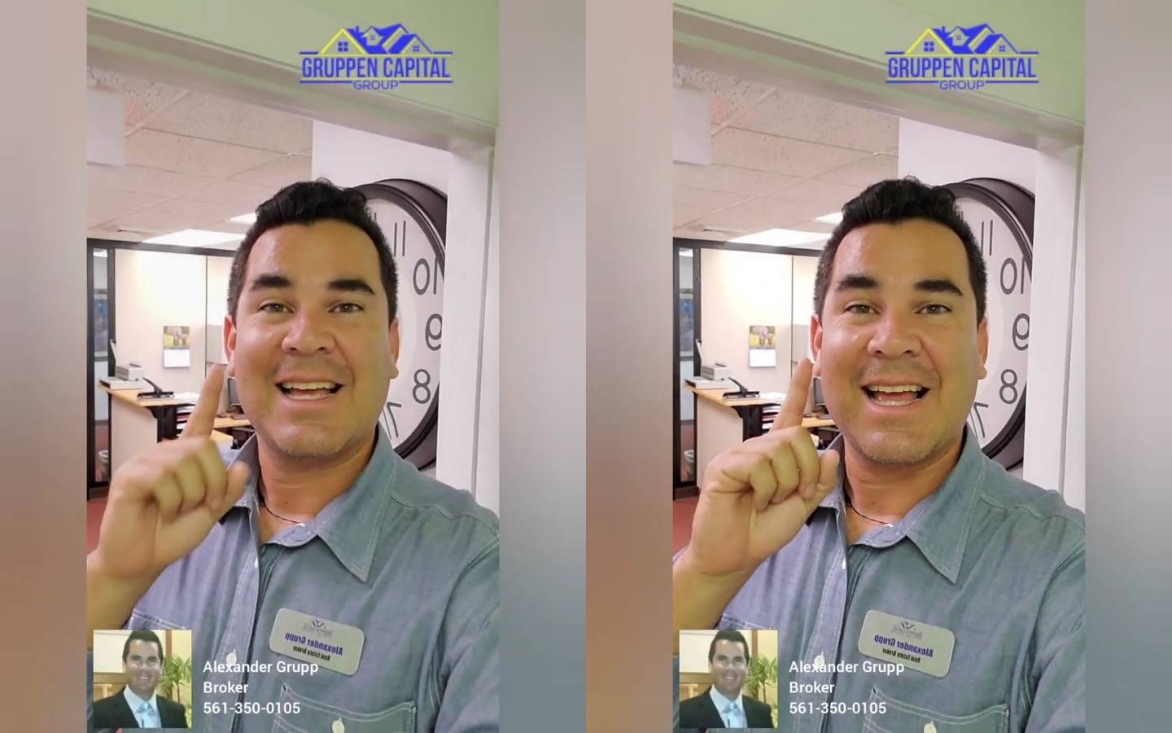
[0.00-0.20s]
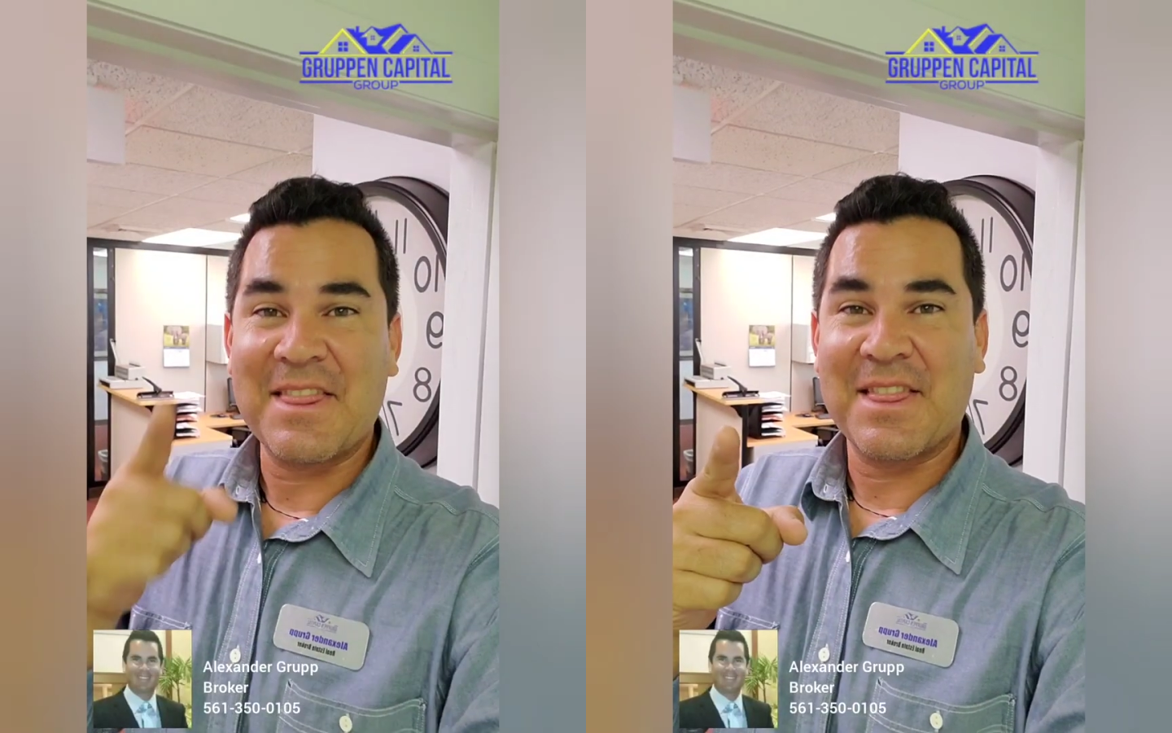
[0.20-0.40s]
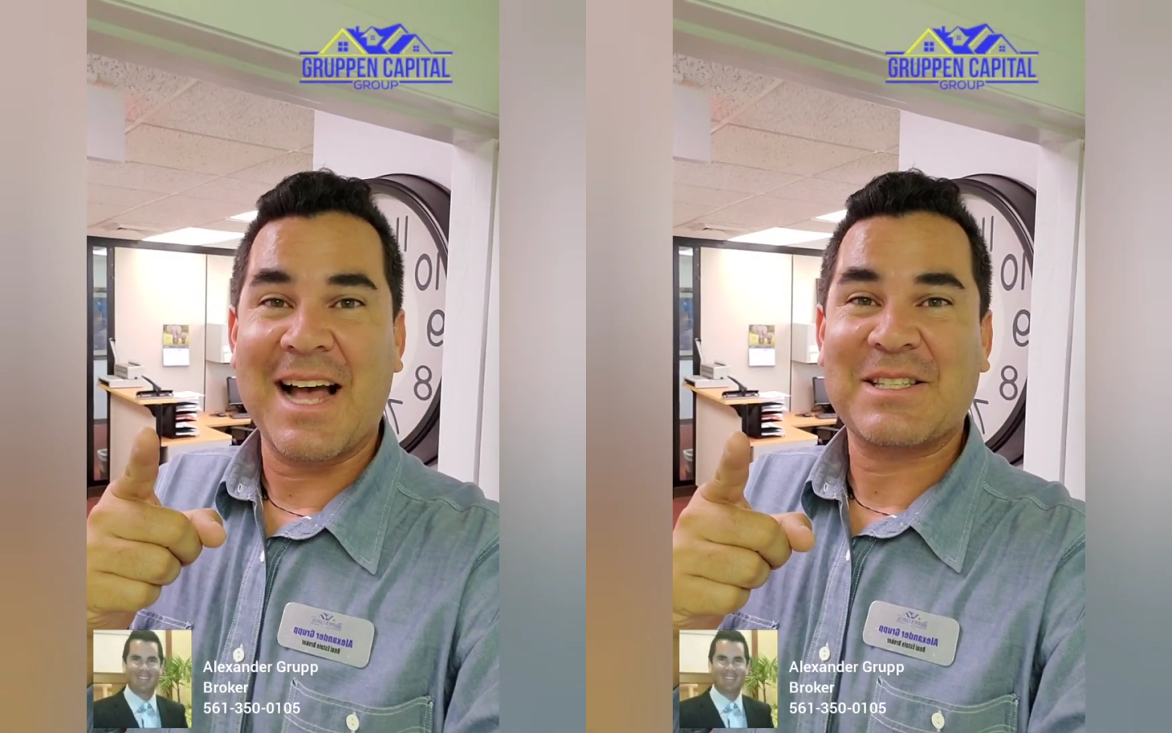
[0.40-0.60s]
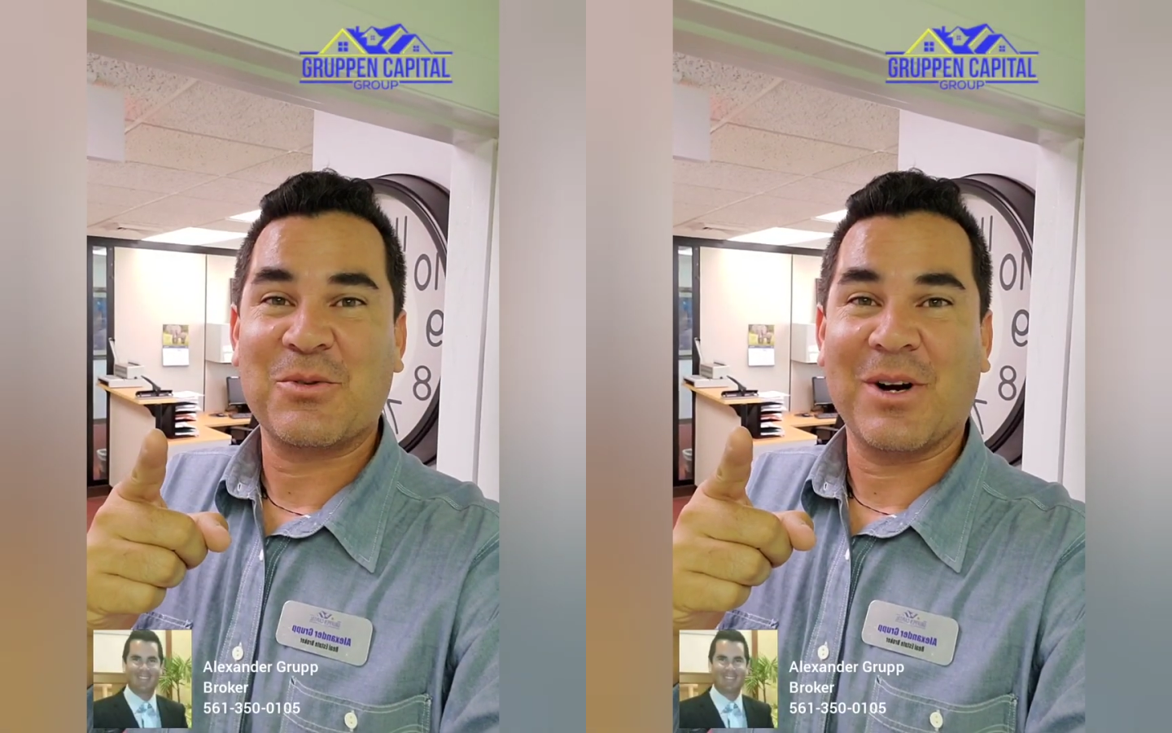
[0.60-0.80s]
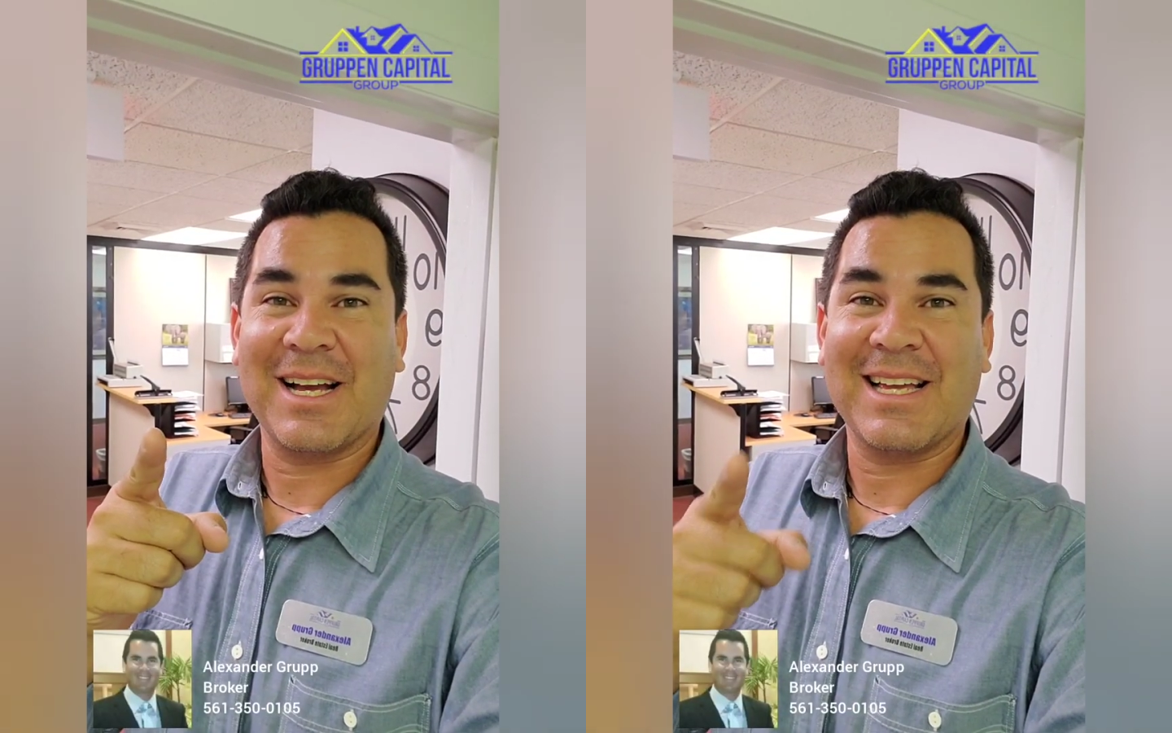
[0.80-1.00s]
And that's
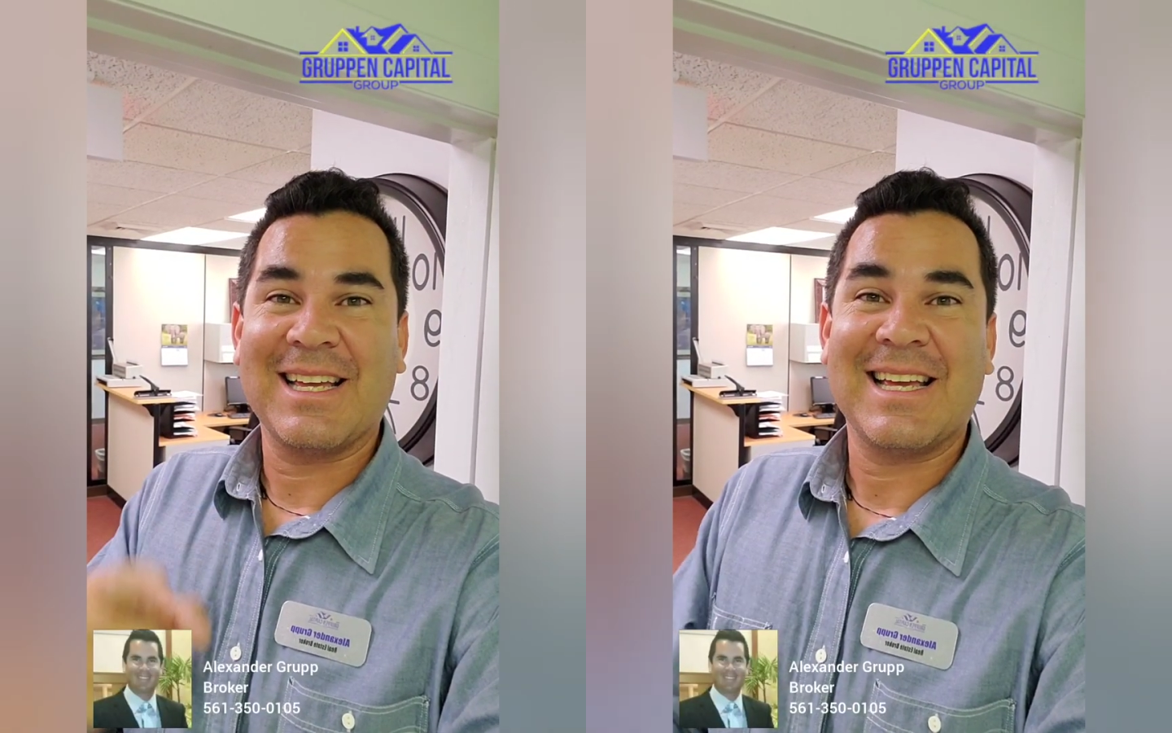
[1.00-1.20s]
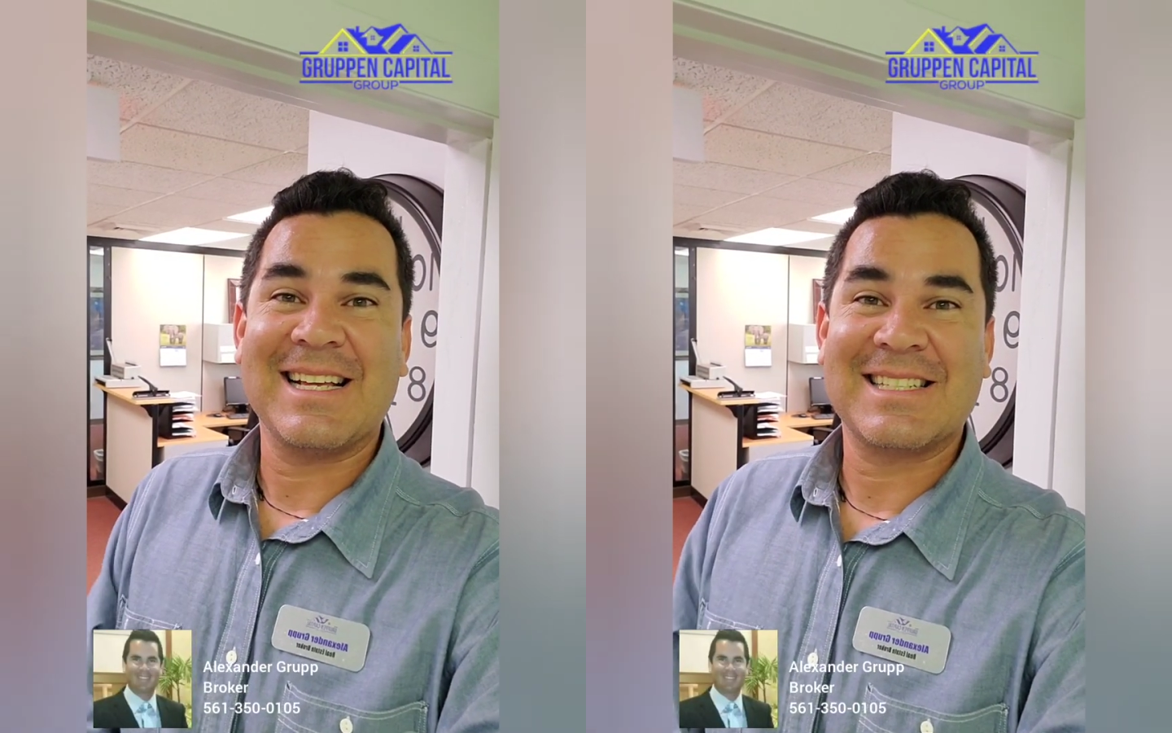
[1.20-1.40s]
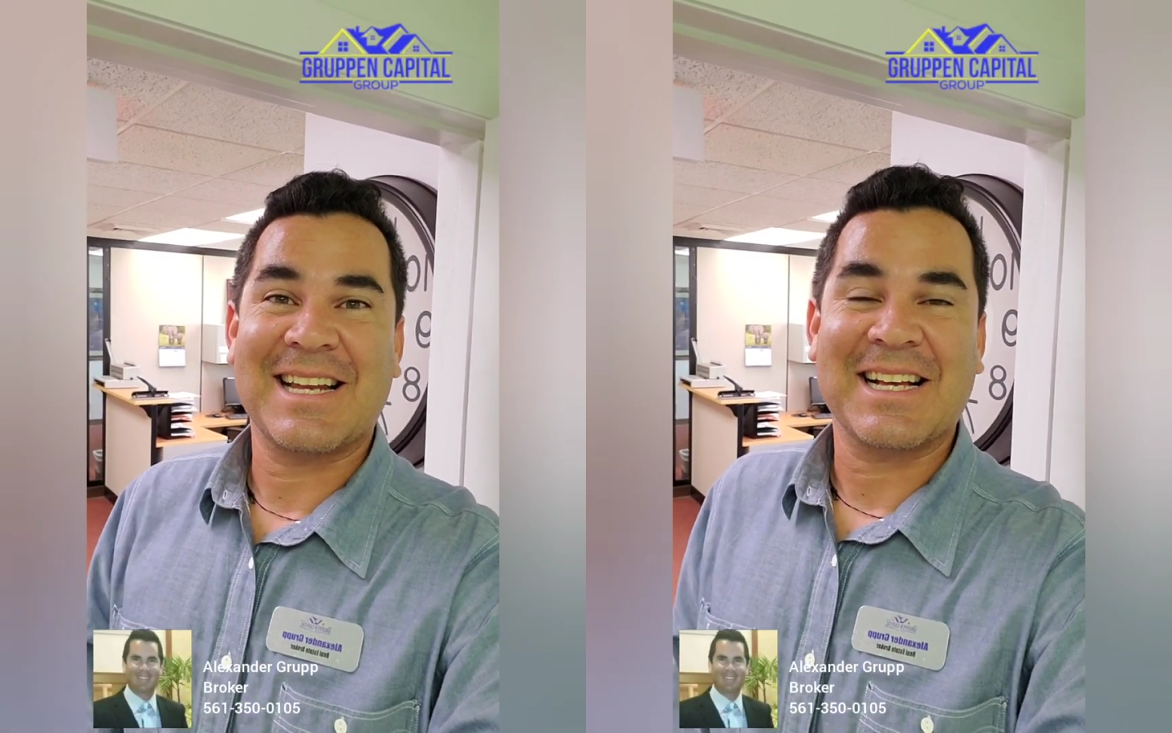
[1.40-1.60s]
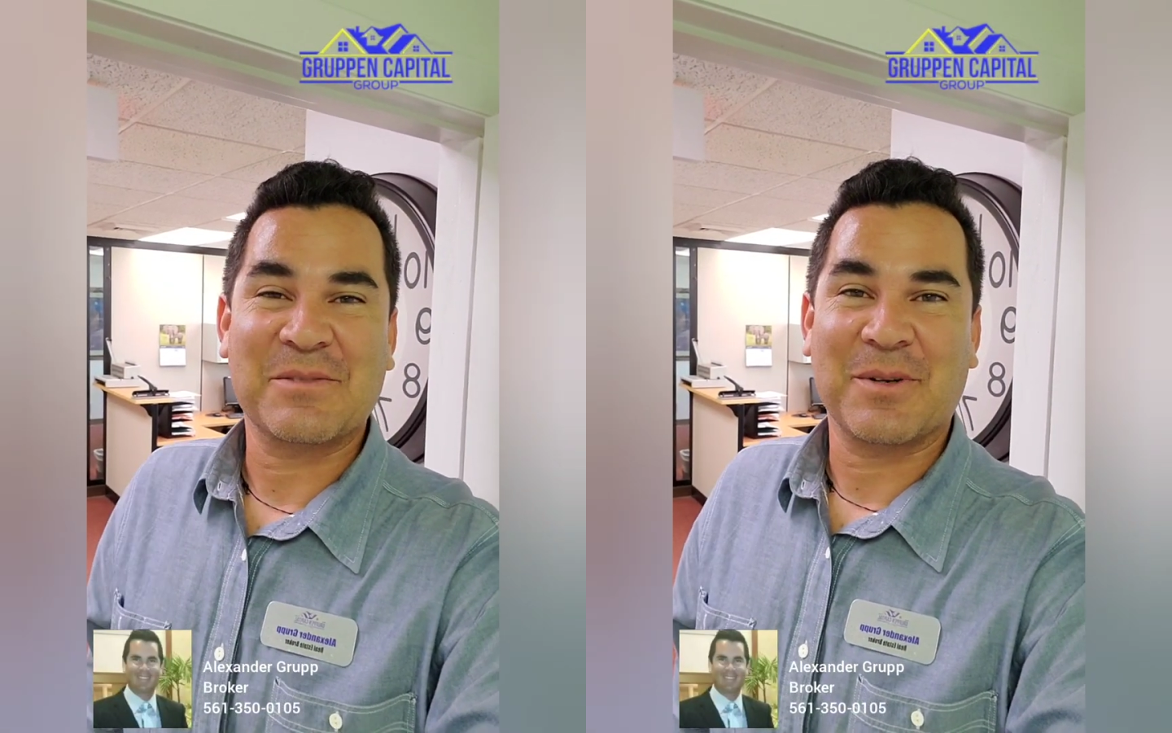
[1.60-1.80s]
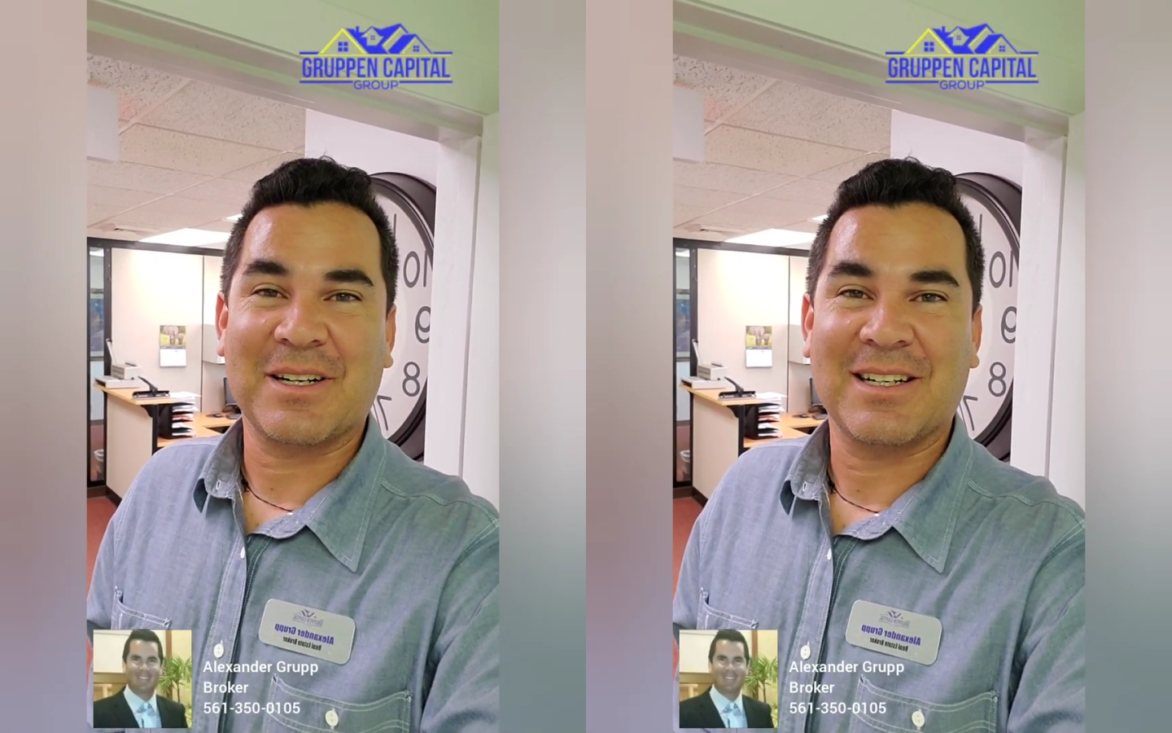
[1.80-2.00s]
why he's an
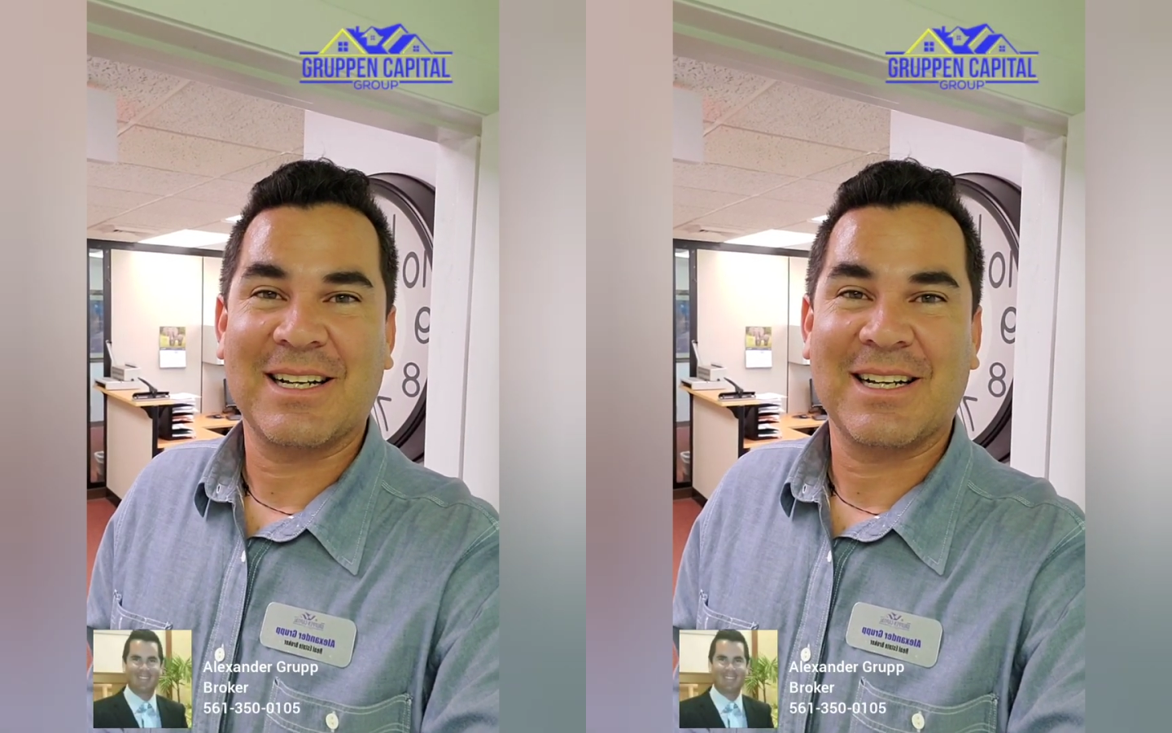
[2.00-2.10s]
expert.